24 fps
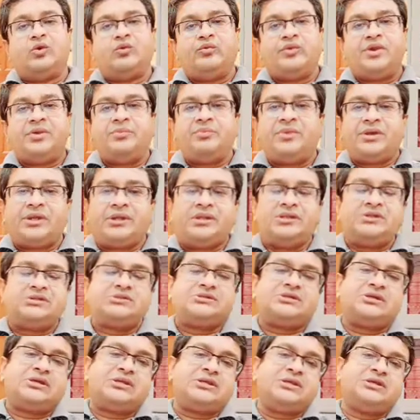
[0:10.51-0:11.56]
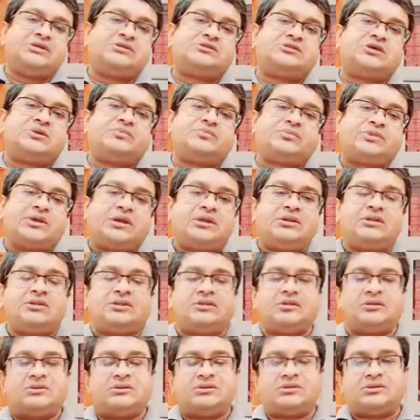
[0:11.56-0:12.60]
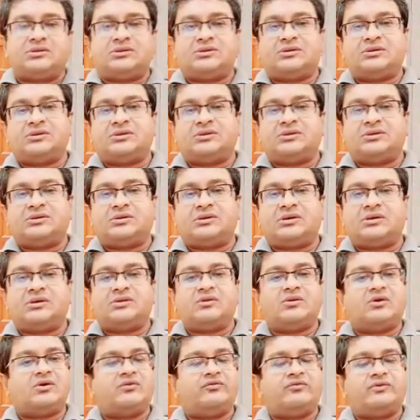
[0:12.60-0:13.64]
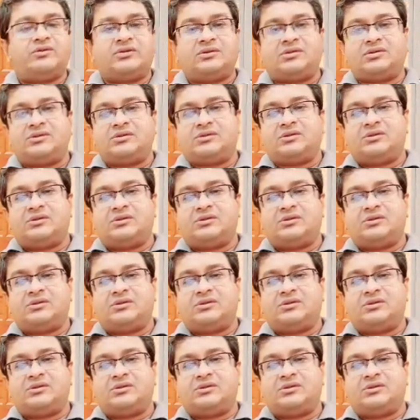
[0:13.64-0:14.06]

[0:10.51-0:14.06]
when Mary Shelley subtitled her novel